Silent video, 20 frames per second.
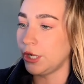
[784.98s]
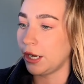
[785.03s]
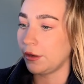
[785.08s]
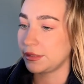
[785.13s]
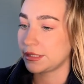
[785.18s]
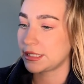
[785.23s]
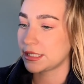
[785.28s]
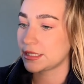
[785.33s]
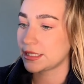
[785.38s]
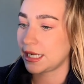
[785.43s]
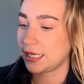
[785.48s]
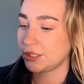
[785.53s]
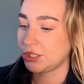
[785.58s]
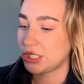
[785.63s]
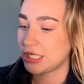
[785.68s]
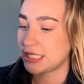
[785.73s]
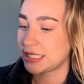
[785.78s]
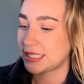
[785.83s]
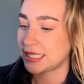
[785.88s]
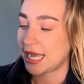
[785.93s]
it doesn't
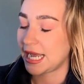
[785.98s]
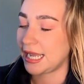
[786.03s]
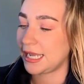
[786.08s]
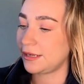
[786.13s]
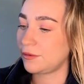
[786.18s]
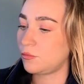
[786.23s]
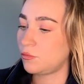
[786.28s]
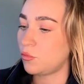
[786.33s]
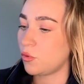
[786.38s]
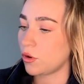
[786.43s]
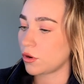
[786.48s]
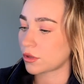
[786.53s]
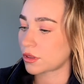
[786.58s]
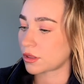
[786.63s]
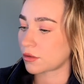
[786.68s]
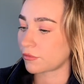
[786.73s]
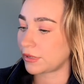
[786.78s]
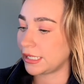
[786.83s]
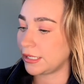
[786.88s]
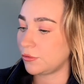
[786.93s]
actually say what
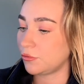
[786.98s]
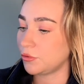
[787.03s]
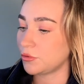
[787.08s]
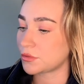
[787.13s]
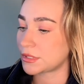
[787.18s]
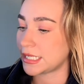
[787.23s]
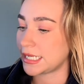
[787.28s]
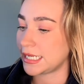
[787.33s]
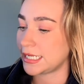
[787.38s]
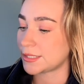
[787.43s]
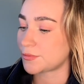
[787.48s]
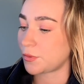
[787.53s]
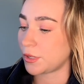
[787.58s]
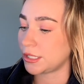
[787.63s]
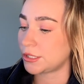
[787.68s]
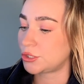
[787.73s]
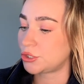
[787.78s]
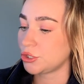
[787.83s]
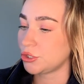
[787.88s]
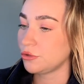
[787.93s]
3 oils it is, but
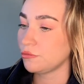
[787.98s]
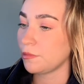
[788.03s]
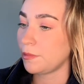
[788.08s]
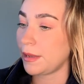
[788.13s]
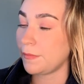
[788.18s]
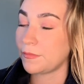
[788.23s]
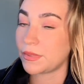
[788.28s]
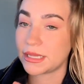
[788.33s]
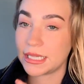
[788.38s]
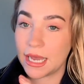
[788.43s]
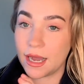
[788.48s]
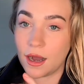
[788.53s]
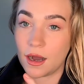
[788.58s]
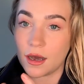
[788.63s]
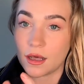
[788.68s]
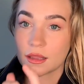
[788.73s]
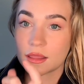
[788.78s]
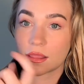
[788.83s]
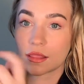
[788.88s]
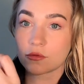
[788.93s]
I do remember there
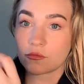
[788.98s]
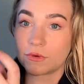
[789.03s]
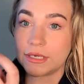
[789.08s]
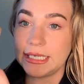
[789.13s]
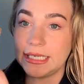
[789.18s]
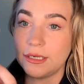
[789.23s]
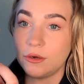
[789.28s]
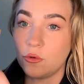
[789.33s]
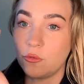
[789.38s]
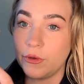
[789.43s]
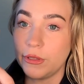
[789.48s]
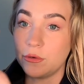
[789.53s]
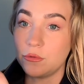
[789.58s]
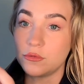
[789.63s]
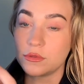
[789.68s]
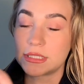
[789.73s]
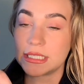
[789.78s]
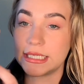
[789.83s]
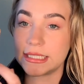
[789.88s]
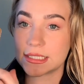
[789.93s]
are 3
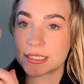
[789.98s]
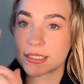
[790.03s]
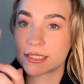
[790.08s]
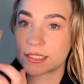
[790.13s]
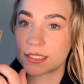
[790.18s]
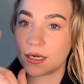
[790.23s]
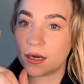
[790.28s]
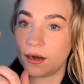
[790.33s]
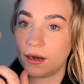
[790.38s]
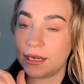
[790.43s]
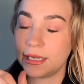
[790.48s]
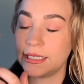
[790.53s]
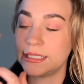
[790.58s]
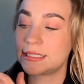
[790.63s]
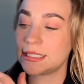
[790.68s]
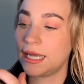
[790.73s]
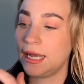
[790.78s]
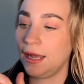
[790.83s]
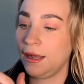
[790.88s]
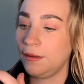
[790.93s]
oils inside
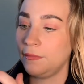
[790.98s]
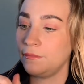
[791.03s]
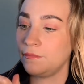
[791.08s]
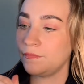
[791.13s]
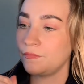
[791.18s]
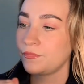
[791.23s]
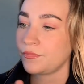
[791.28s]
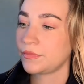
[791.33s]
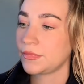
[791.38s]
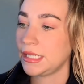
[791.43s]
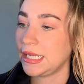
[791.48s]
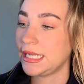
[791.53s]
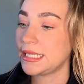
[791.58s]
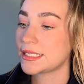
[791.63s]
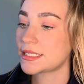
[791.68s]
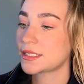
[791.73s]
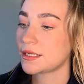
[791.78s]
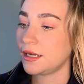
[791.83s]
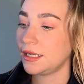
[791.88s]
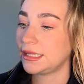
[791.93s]
the
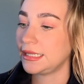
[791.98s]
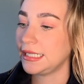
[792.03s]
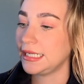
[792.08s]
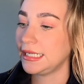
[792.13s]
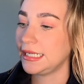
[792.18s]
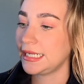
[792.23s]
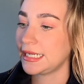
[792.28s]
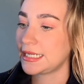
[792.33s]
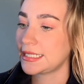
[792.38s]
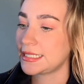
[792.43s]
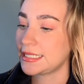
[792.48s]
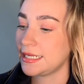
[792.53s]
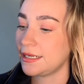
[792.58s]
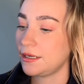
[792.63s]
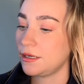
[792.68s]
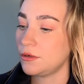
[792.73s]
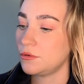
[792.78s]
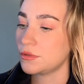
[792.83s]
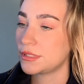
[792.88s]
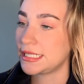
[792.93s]

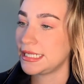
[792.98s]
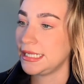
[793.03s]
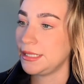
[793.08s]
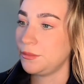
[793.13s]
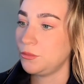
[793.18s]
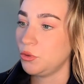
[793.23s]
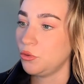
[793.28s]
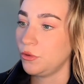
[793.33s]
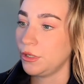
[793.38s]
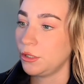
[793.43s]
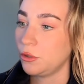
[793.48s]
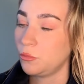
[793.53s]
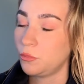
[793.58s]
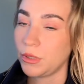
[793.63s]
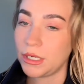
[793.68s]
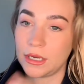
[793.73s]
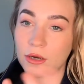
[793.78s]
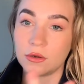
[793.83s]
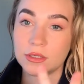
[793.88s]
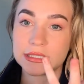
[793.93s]
Elixir Ultime oil.
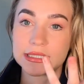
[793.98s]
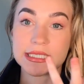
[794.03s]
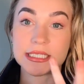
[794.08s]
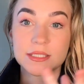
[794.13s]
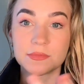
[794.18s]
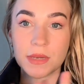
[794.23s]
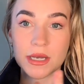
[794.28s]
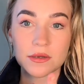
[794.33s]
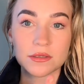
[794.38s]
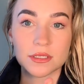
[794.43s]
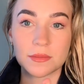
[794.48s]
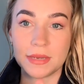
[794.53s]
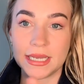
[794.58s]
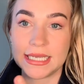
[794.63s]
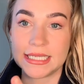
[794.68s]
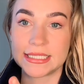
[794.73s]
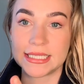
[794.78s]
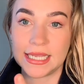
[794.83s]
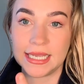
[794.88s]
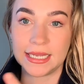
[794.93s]
But honestly, it smells
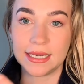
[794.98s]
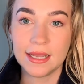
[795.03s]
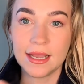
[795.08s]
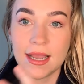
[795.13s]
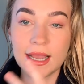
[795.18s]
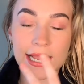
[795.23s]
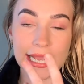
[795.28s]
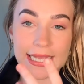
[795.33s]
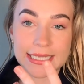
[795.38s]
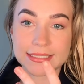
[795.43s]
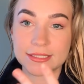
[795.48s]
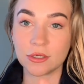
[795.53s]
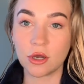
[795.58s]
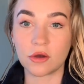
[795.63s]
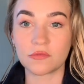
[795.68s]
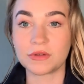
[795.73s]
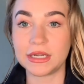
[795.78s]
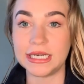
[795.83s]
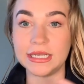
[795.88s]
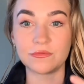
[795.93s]
amazing. It's not
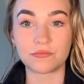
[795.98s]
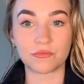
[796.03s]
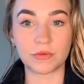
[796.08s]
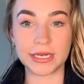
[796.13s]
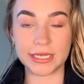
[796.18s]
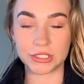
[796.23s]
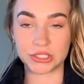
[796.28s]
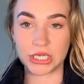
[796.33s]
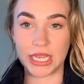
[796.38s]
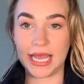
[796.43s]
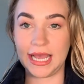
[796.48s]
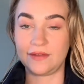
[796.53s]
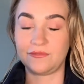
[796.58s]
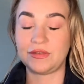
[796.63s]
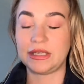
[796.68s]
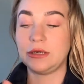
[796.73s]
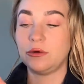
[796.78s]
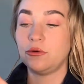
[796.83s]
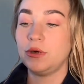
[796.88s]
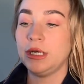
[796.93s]
a really rich,
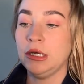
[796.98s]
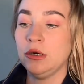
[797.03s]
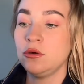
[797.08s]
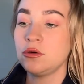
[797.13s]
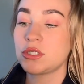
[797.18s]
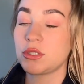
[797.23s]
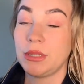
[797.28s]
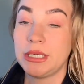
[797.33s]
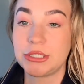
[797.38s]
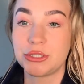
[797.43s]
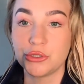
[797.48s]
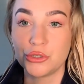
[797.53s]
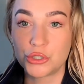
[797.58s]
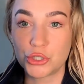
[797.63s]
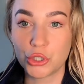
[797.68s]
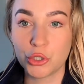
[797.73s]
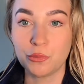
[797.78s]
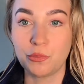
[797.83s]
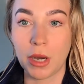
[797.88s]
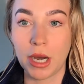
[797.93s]
heavy oil, so I do
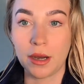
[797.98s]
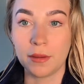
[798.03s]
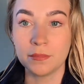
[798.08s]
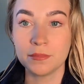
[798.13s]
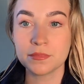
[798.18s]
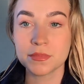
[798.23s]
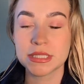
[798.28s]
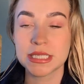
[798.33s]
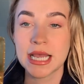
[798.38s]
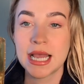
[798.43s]
2 pumps.